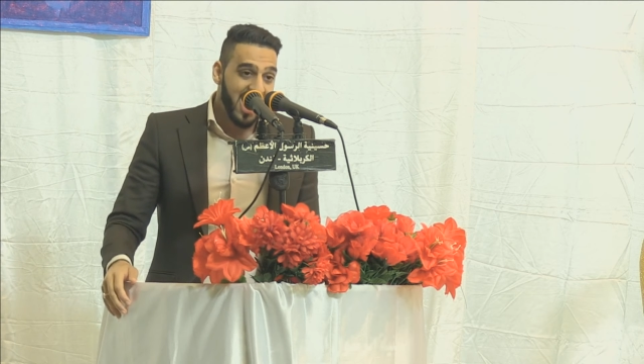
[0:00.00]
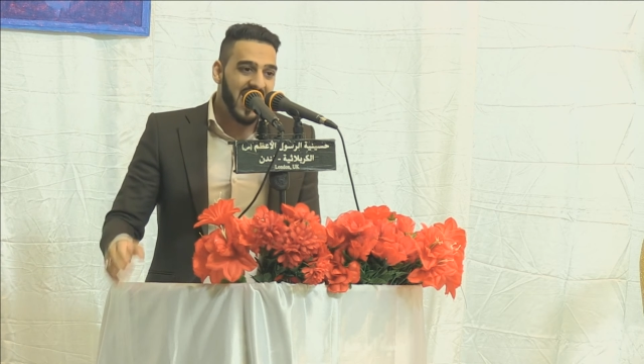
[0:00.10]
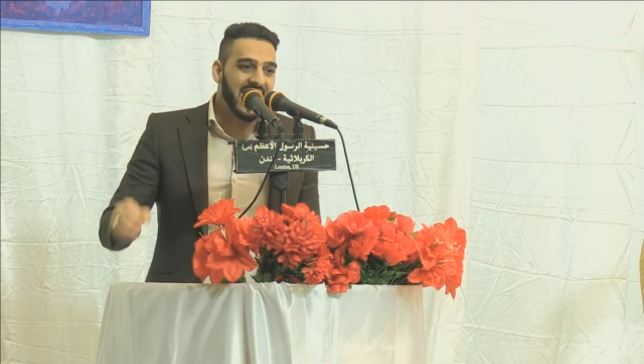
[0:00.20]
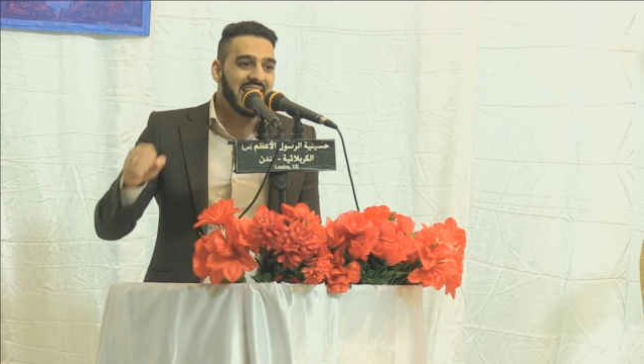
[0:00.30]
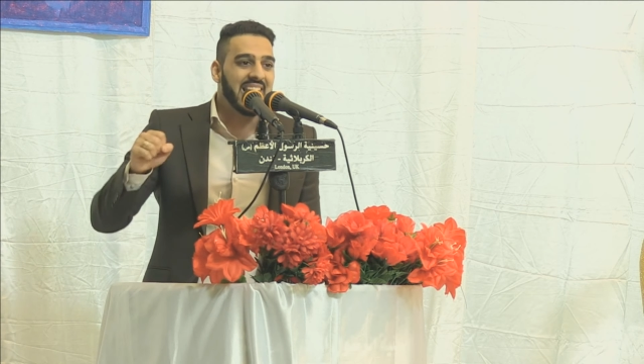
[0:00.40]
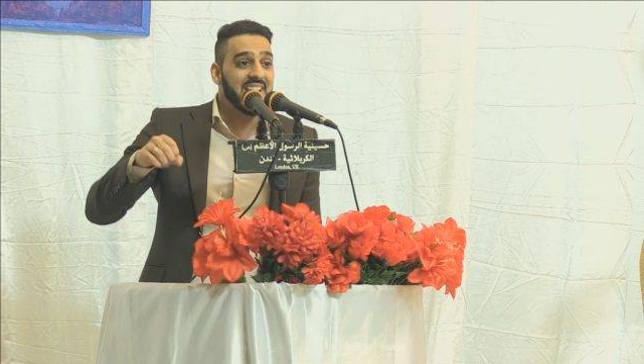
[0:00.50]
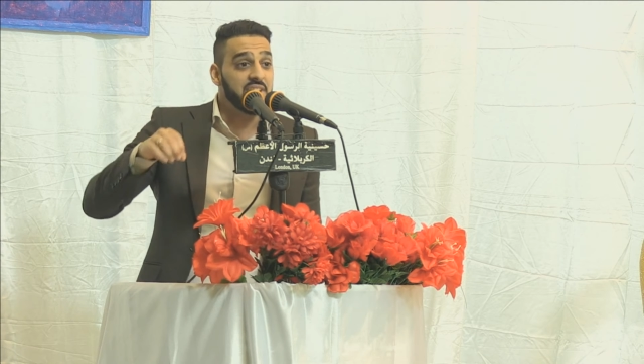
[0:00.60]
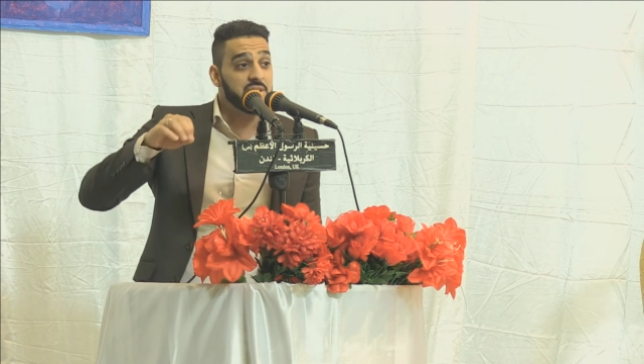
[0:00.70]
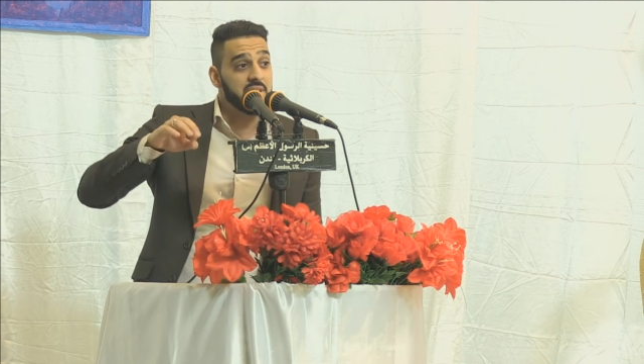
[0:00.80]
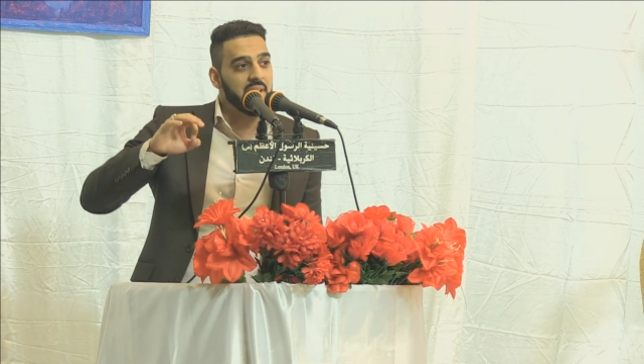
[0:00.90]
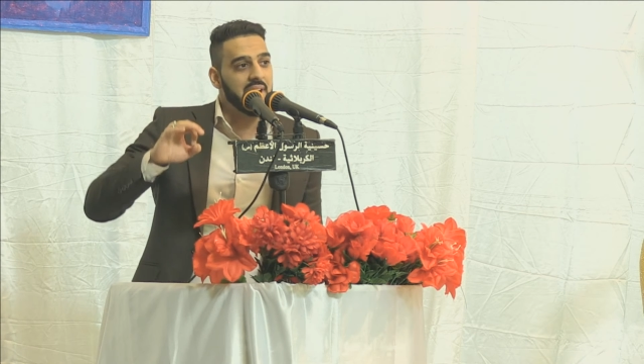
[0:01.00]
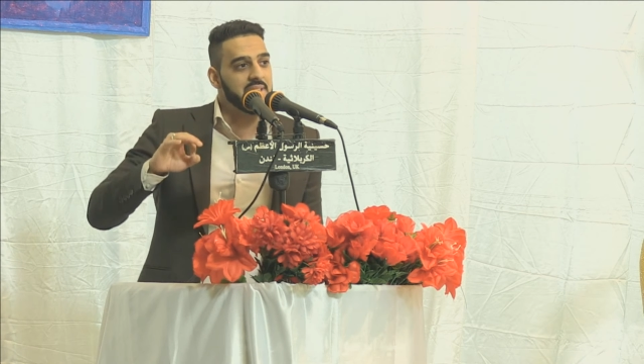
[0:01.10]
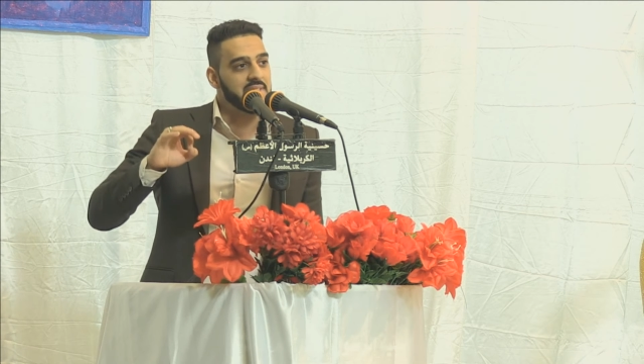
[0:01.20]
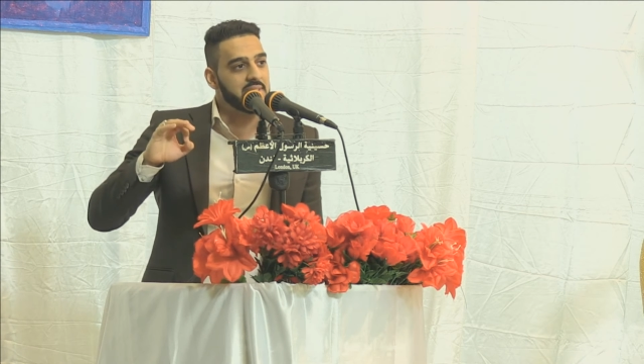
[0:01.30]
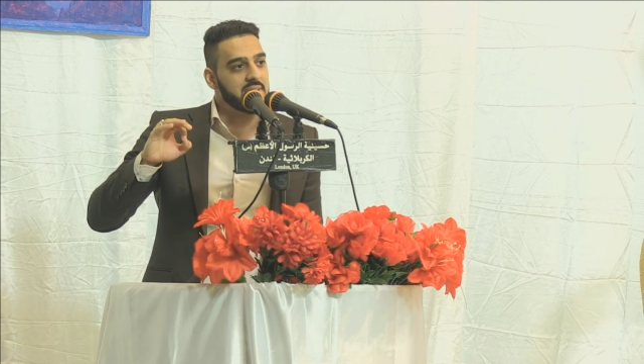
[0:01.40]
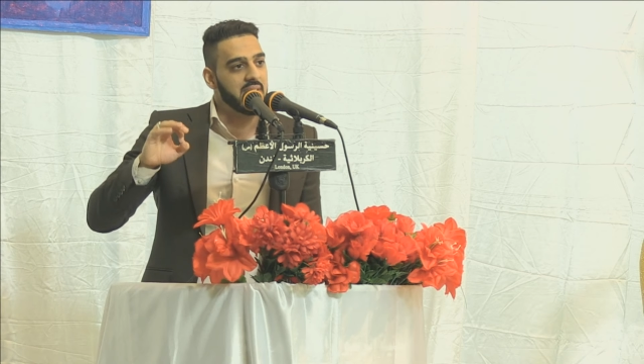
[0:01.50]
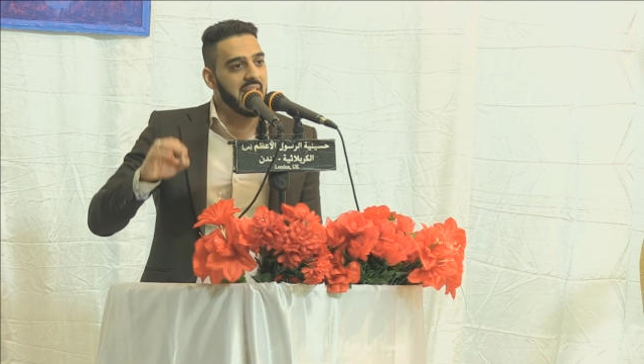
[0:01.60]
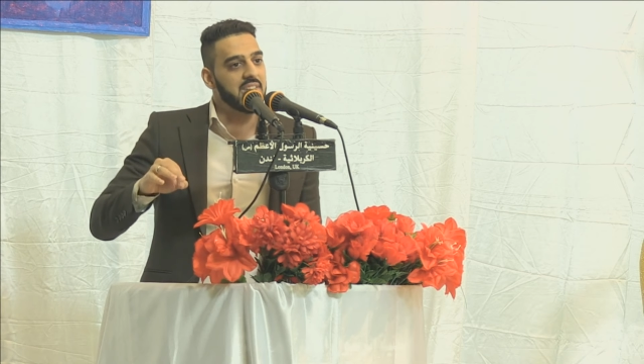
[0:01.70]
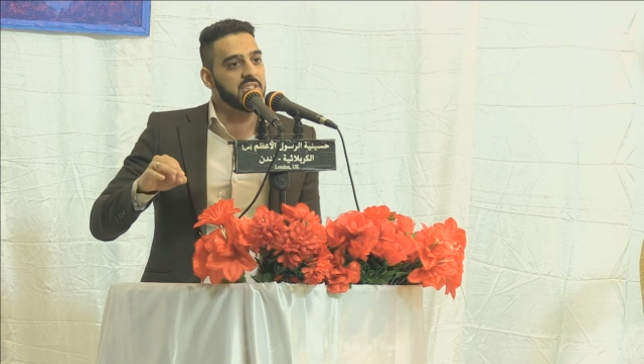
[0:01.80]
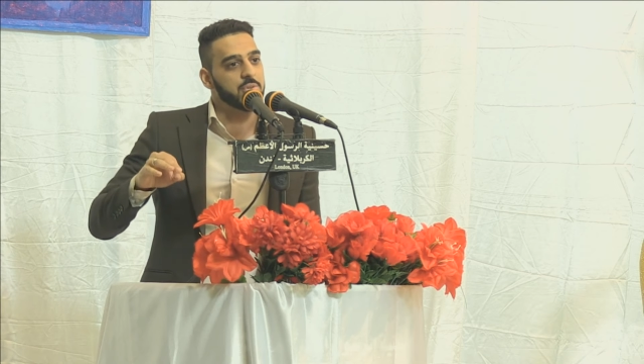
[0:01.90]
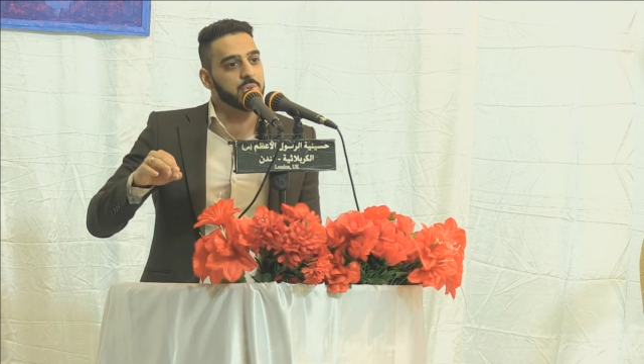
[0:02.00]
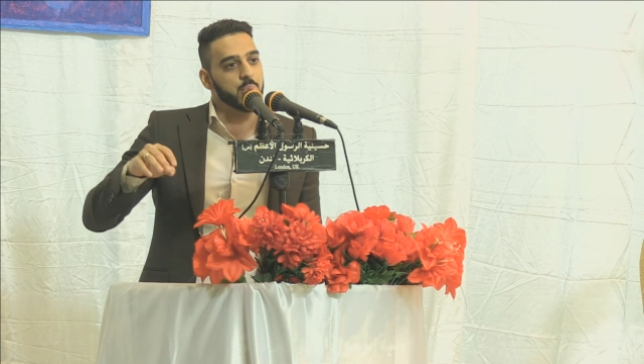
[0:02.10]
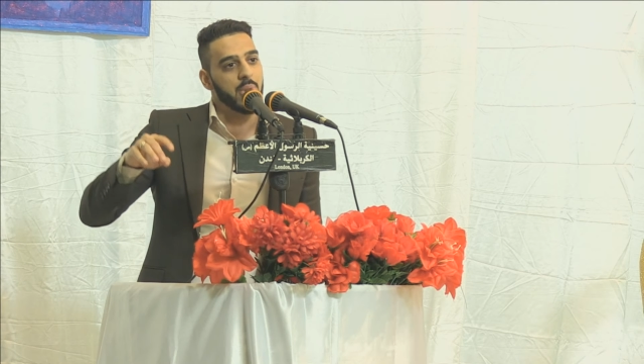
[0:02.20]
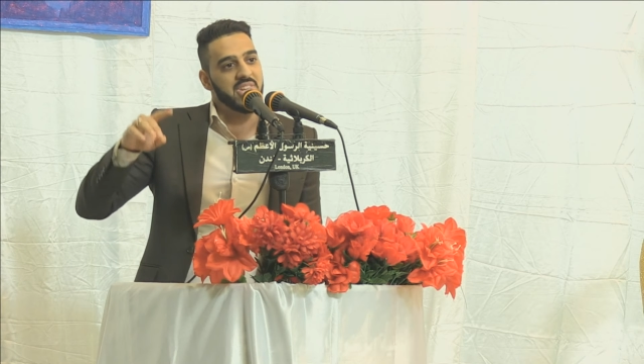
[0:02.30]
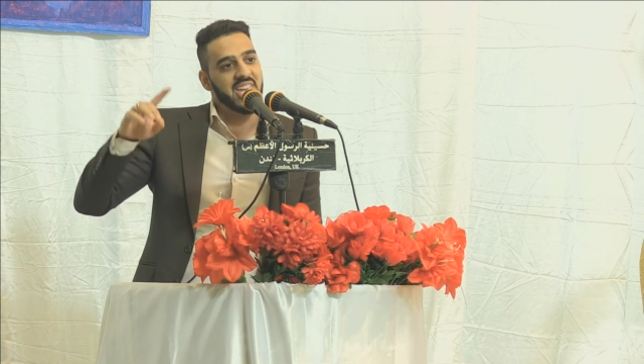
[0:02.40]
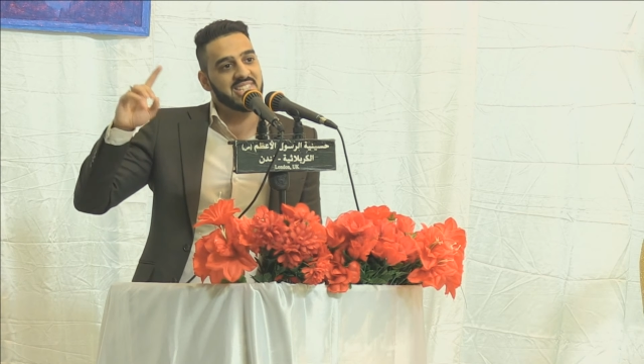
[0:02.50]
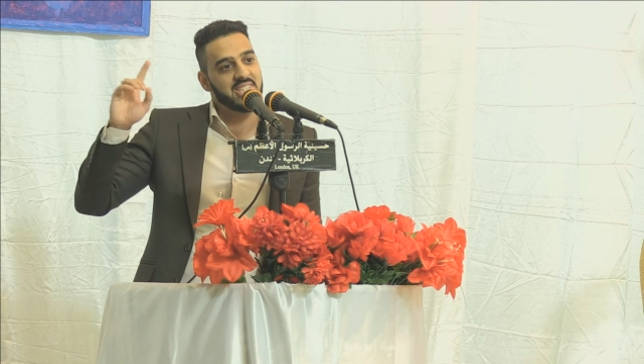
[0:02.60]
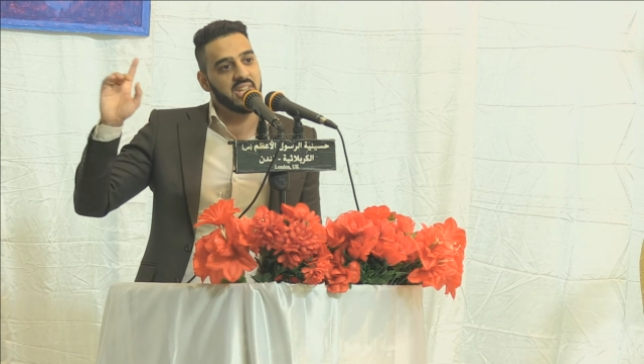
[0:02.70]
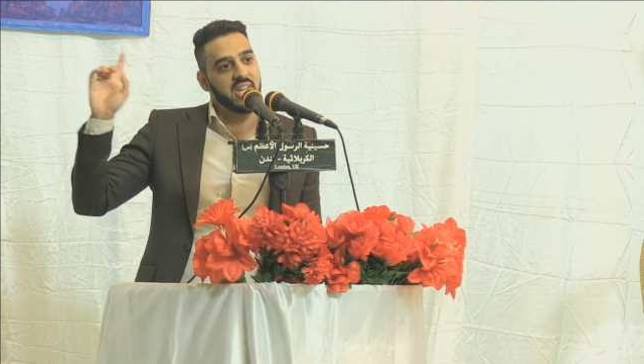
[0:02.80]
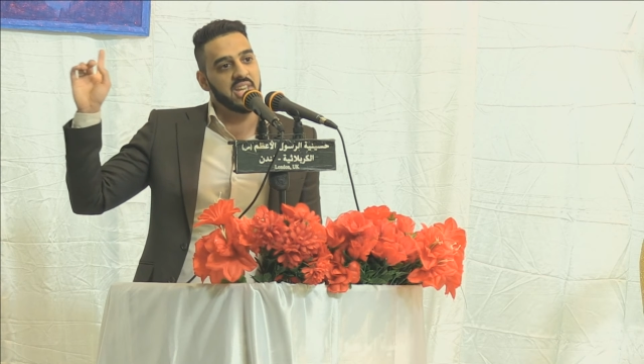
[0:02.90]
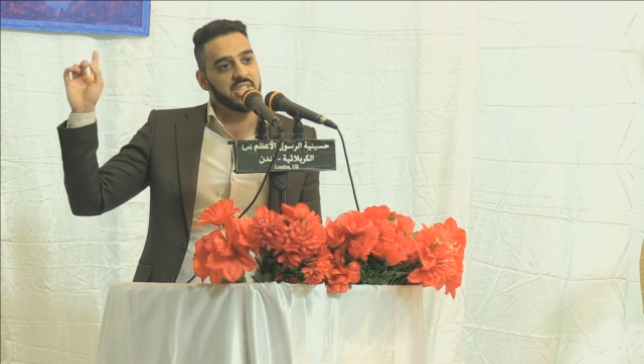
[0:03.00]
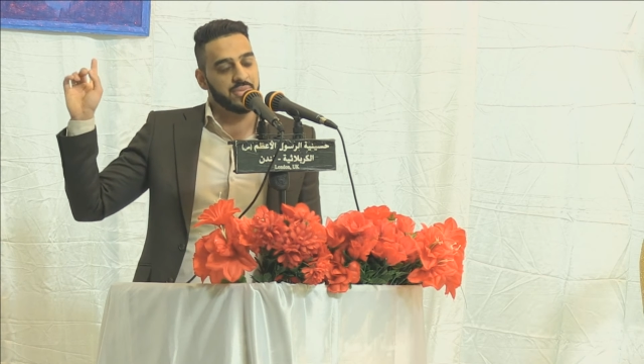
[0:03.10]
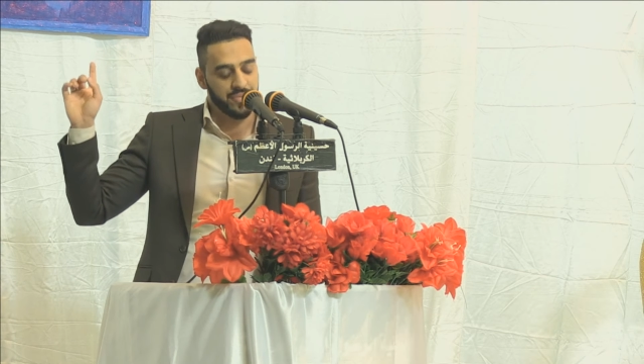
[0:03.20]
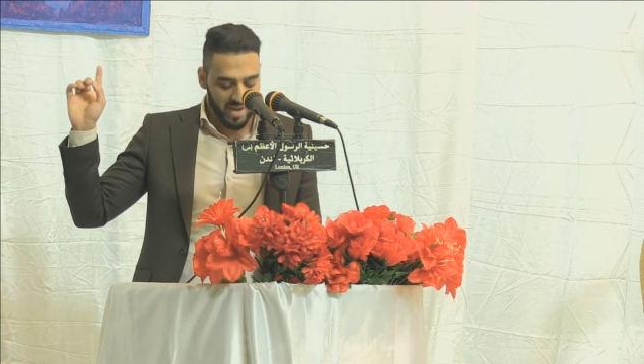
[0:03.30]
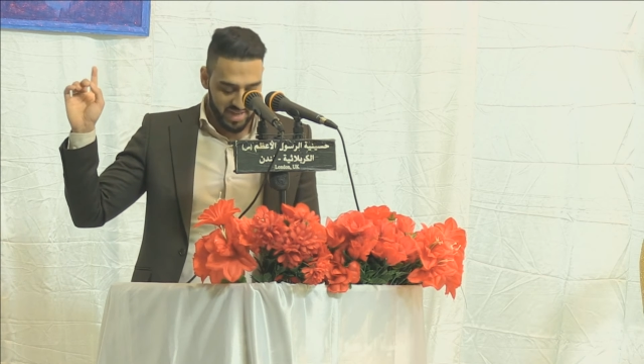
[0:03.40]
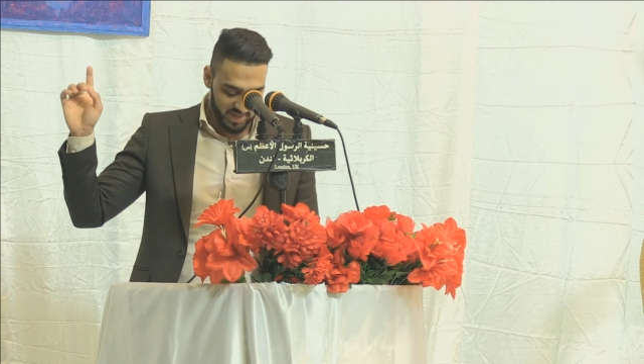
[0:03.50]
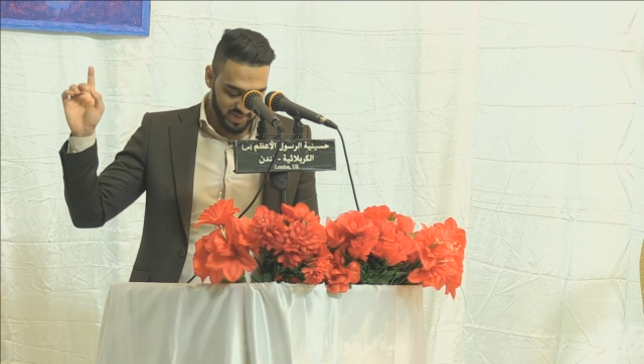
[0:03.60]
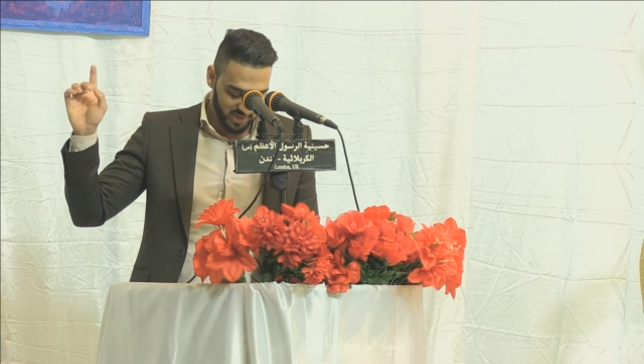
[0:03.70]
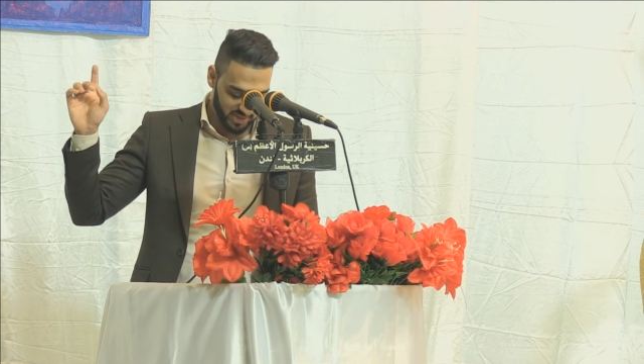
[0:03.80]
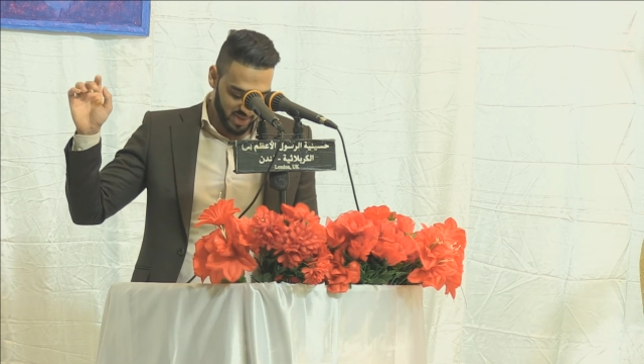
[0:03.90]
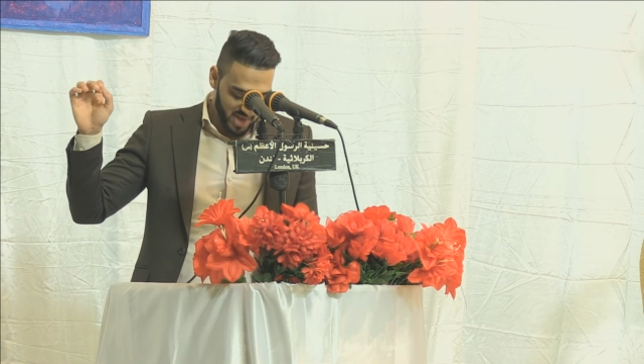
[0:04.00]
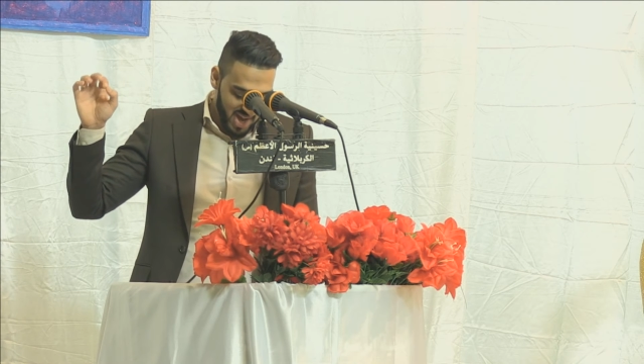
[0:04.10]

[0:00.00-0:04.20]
I light tonight's candles with yesterday's fires.